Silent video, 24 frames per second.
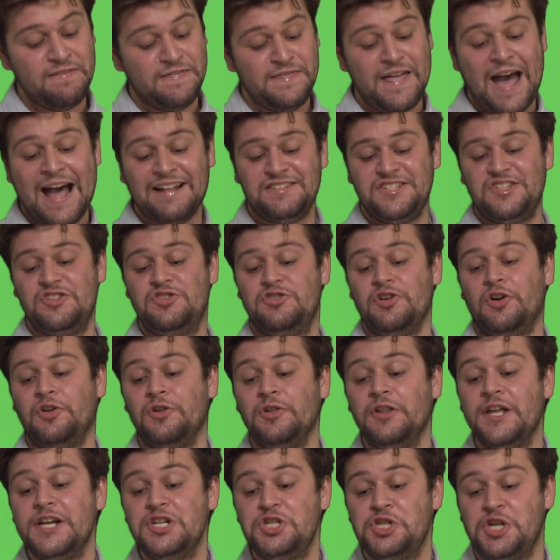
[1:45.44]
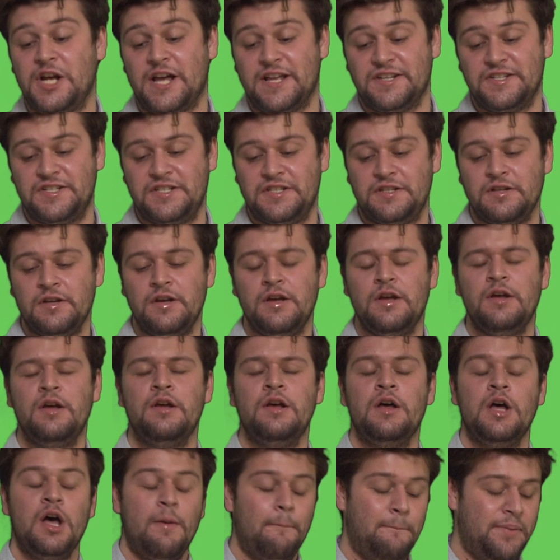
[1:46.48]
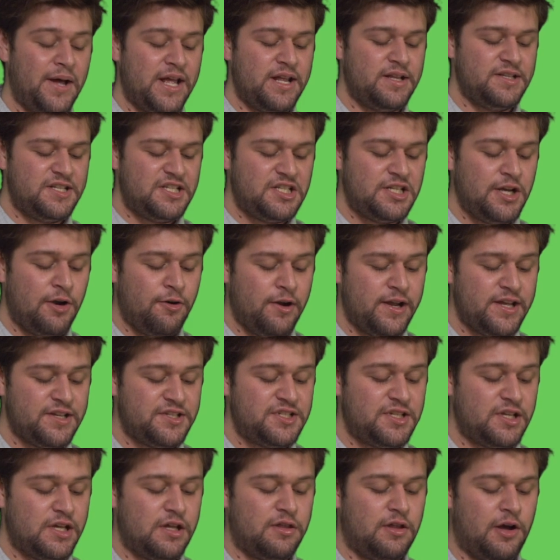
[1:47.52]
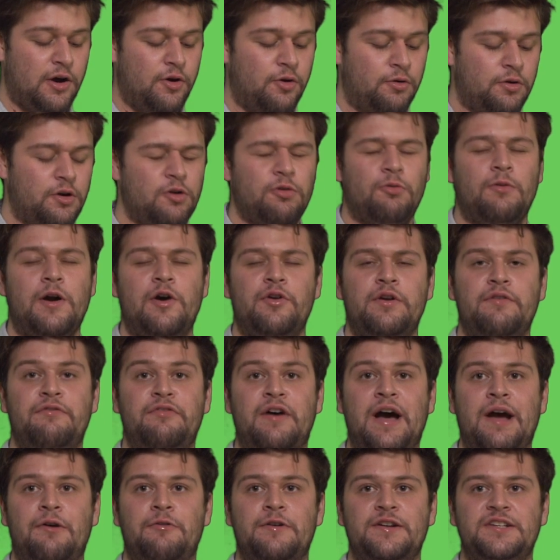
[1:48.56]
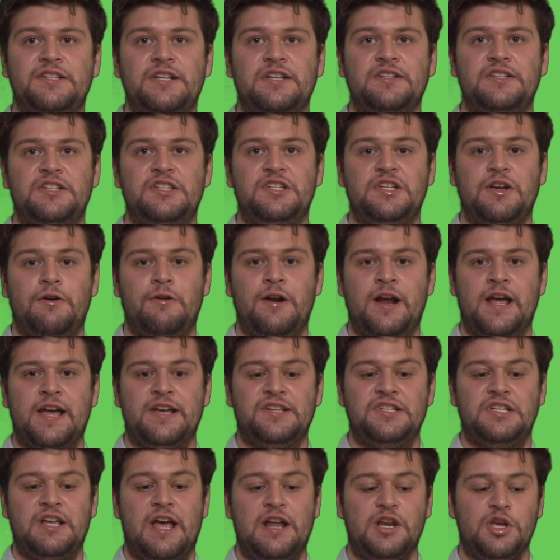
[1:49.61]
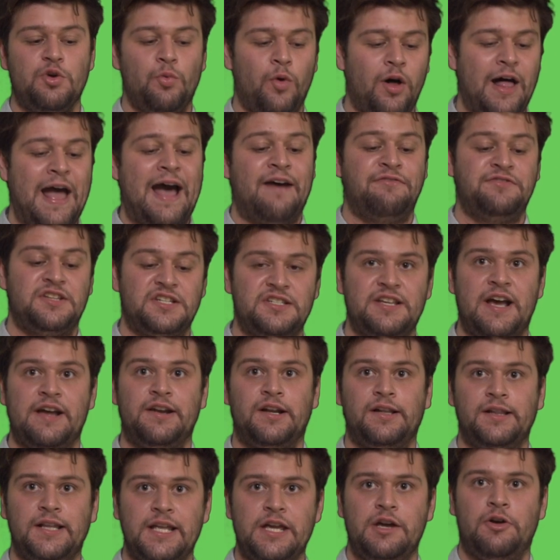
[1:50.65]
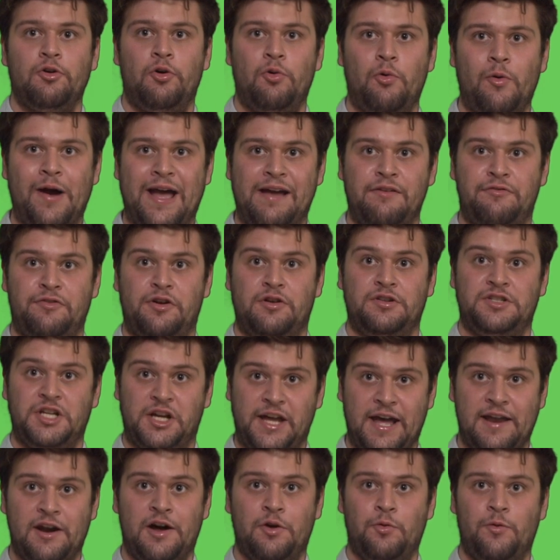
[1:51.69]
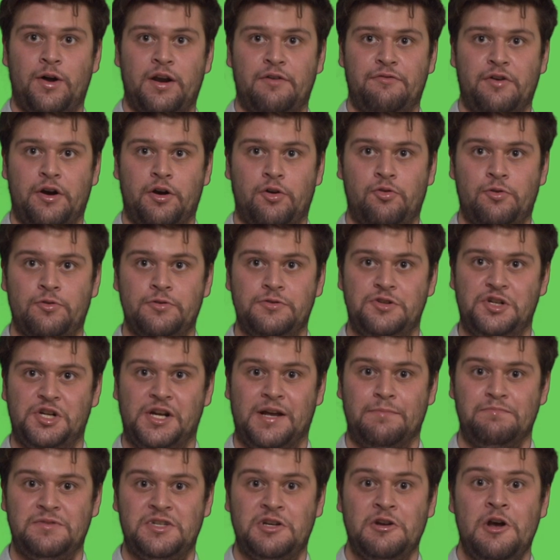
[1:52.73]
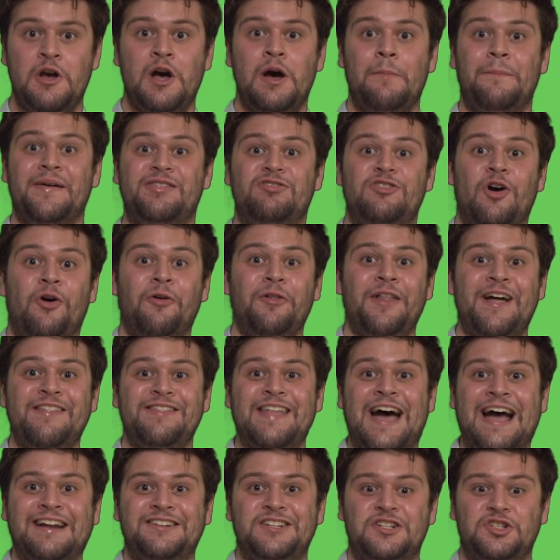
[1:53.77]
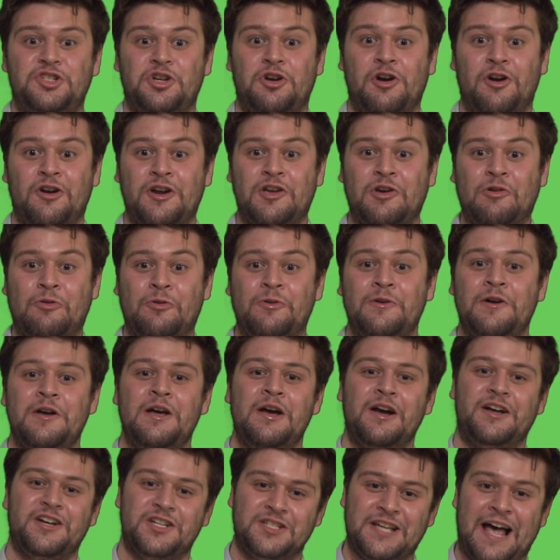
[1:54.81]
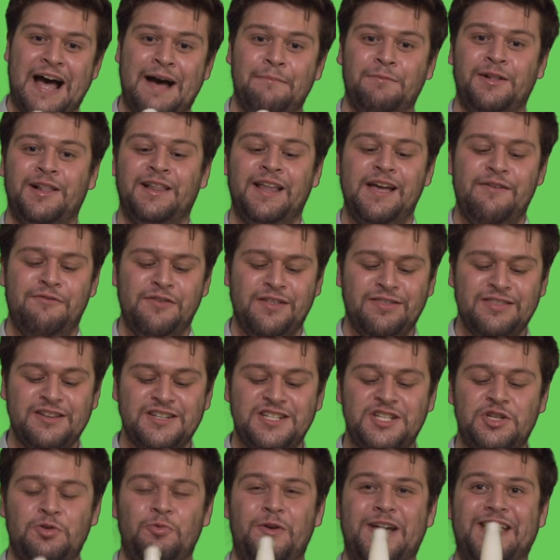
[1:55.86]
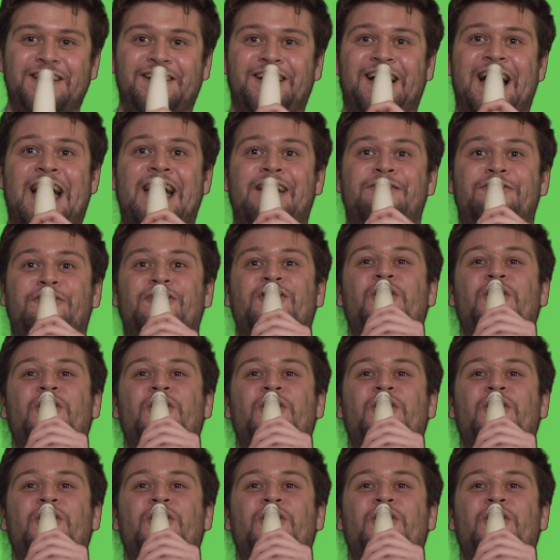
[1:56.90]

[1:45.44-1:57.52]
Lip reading: That's delicious. But seriously though, coronavirus is serious and you will have to sign a legal waiver to get on one of our cruise ships. But don't let that deter you, cause I'm living the sweet life.